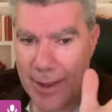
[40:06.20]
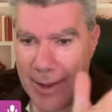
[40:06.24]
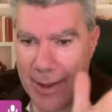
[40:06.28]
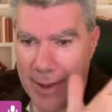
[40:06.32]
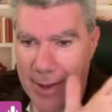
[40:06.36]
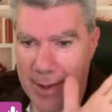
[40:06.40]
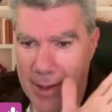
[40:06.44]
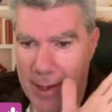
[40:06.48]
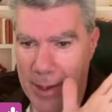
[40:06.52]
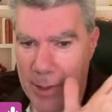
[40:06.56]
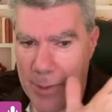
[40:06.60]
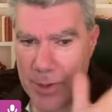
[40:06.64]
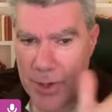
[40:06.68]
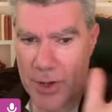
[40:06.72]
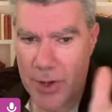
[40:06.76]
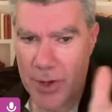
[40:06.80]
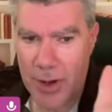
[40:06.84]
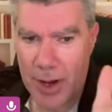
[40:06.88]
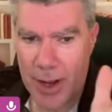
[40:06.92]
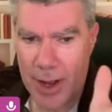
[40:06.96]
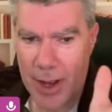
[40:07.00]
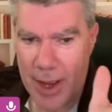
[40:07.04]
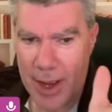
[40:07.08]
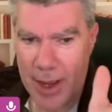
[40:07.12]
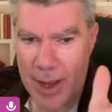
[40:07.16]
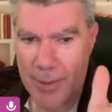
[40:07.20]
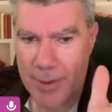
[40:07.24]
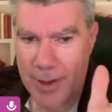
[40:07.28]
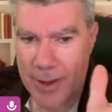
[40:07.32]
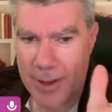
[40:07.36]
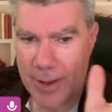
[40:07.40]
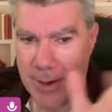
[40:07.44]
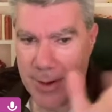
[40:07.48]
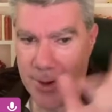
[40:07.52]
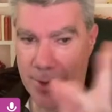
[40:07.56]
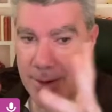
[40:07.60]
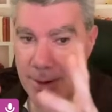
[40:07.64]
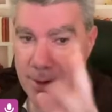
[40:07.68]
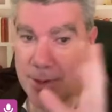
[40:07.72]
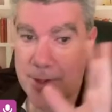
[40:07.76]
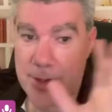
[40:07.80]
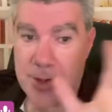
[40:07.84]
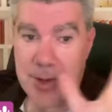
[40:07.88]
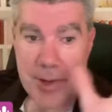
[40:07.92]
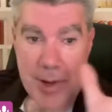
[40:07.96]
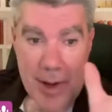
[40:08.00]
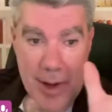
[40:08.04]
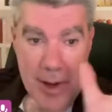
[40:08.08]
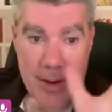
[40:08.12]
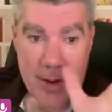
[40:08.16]
subscribe,
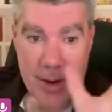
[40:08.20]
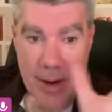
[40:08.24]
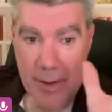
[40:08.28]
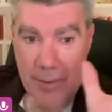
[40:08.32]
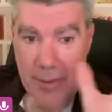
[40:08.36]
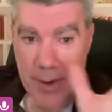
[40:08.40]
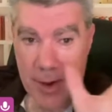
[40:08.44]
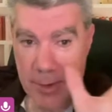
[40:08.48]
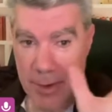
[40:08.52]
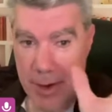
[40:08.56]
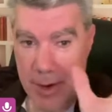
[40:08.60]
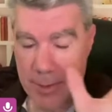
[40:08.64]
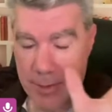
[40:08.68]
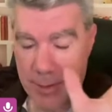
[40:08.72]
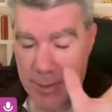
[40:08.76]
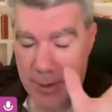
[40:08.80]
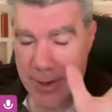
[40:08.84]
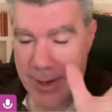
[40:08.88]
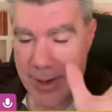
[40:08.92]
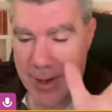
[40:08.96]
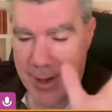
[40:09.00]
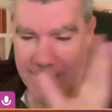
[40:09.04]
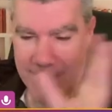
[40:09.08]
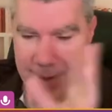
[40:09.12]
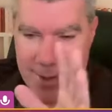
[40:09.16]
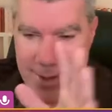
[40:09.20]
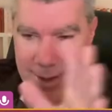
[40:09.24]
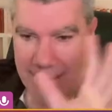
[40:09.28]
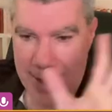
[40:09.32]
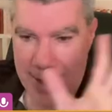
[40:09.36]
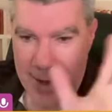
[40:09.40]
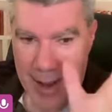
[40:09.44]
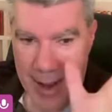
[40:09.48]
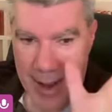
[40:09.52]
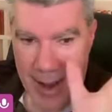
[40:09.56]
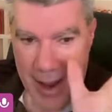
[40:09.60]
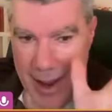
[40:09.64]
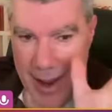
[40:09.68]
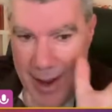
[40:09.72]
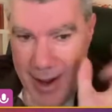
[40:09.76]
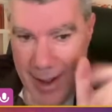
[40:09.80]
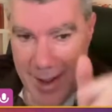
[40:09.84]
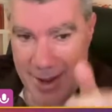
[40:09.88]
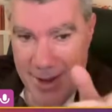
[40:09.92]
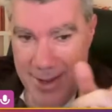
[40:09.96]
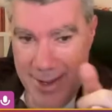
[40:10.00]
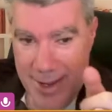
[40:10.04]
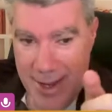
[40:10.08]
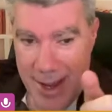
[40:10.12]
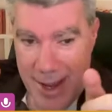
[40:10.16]
share everywhere, please, and I'll
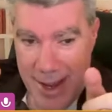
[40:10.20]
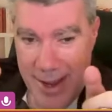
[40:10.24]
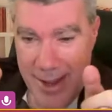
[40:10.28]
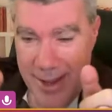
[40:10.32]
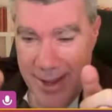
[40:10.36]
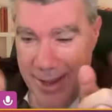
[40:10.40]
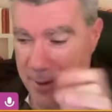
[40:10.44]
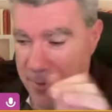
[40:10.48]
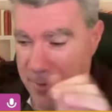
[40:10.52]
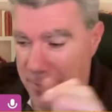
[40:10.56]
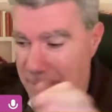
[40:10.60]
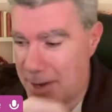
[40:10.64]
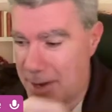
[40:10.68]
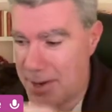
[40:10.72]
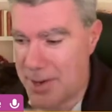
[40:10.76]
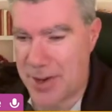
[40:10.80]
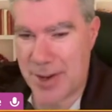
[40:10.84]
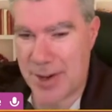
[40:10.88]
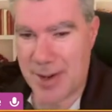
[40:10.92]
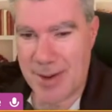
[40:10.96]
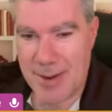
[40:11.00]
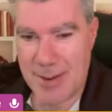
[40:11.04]
see you in the future.